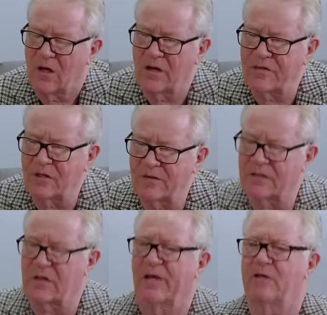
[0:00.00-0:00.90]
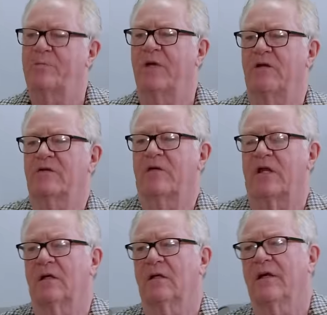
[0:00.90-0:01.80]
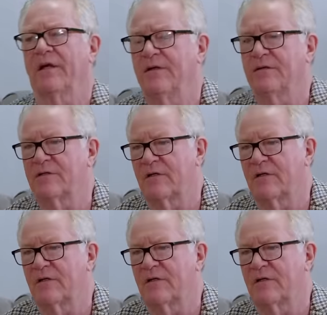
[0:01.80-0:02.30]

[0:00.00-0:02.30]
I think this hate speech thing is